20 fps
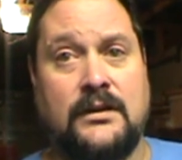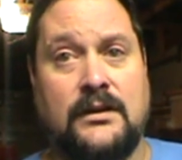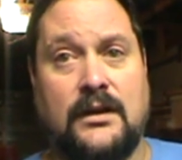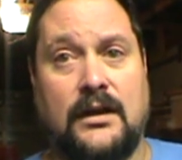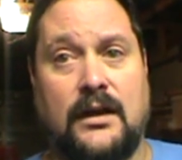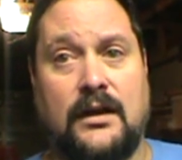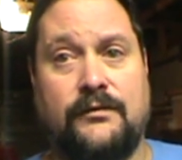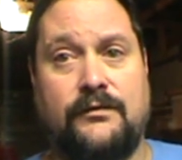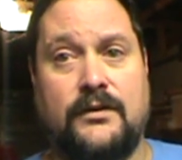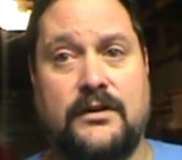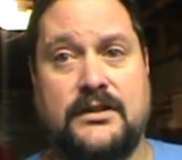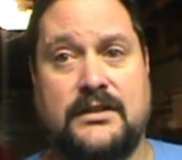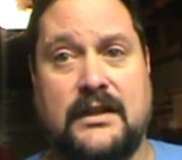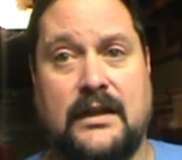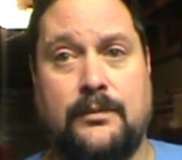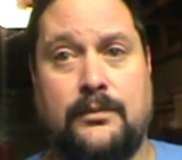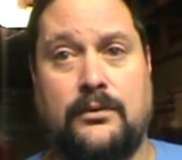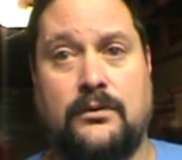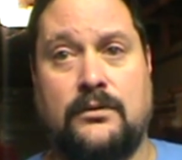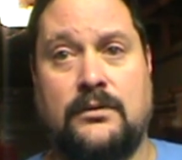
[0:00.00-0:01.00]
Uh, for
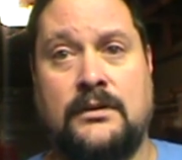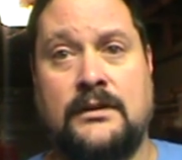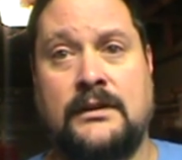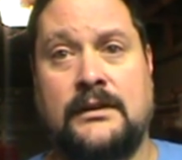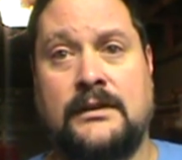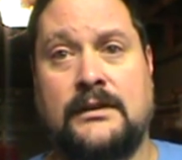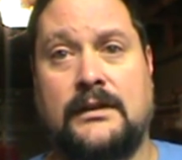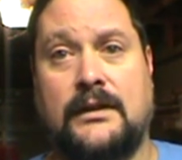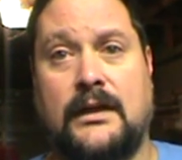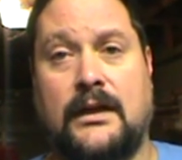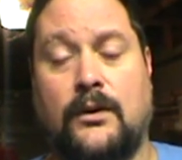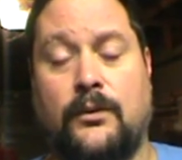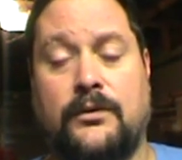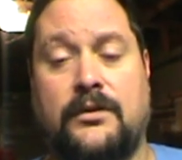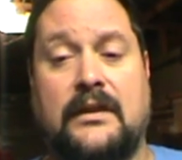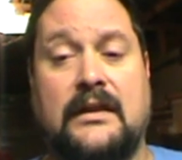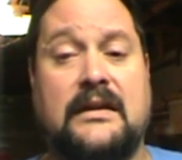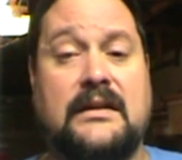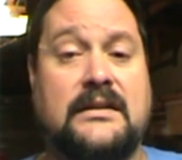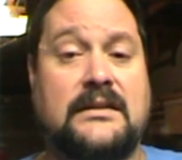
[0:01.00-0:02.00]
example, uh, with
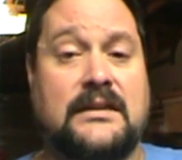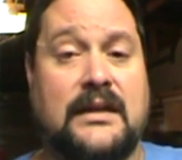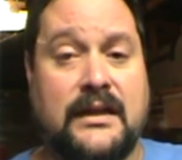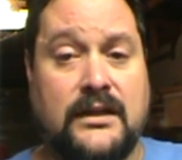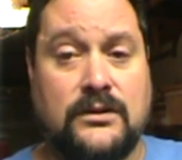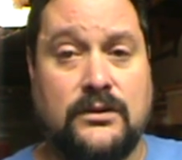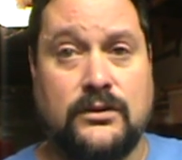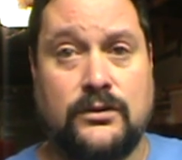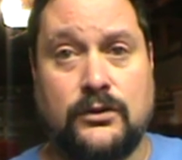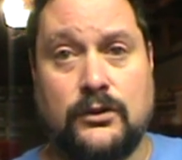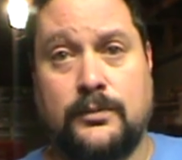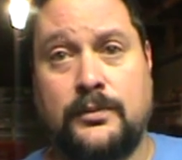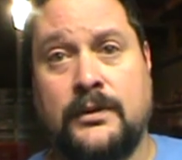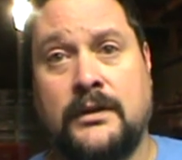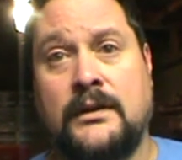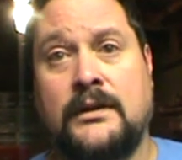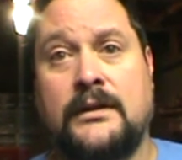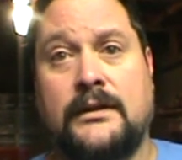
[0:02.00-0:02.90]
the eCycle Group,